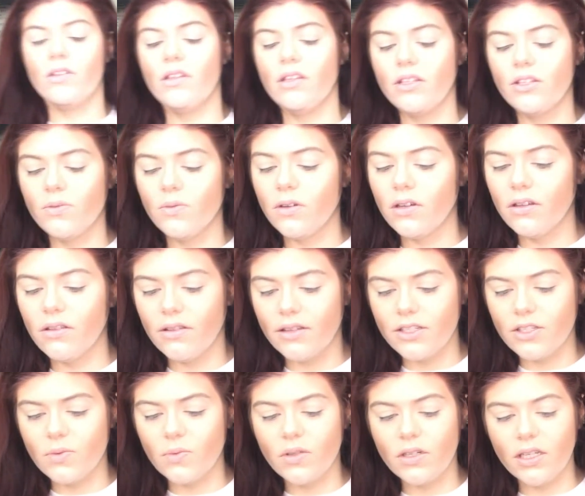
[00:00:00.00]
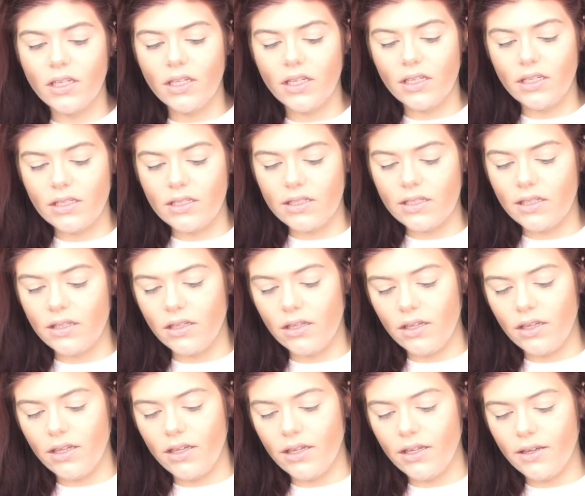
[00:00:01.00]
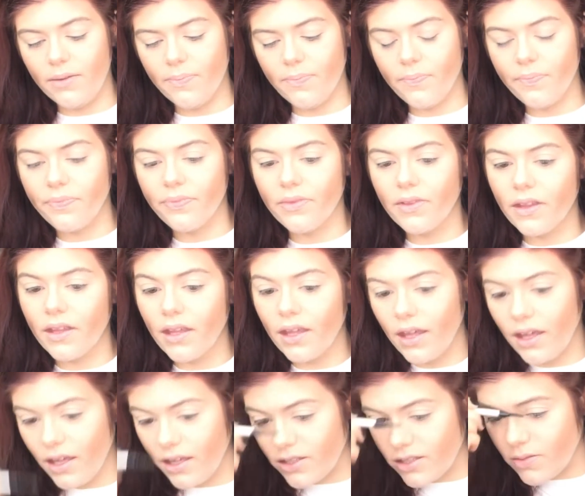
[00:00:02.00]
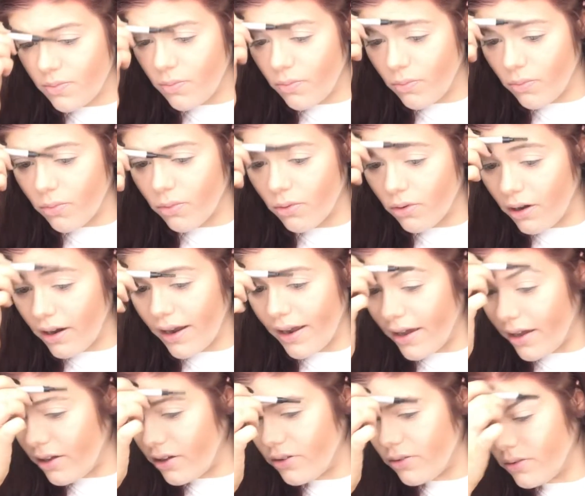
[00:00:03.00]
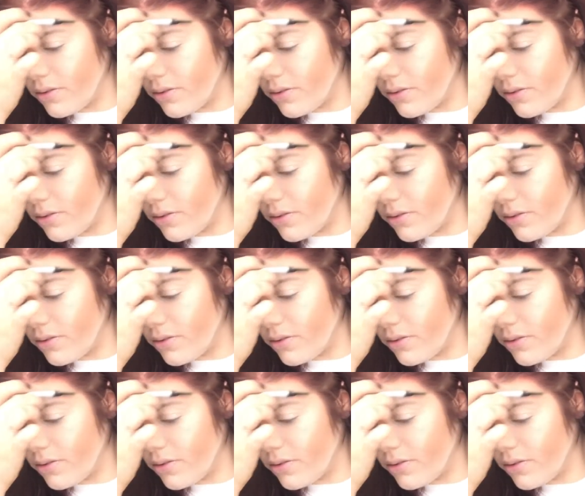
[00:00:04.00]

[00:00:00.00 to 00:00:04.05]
this one. This one is the It Brow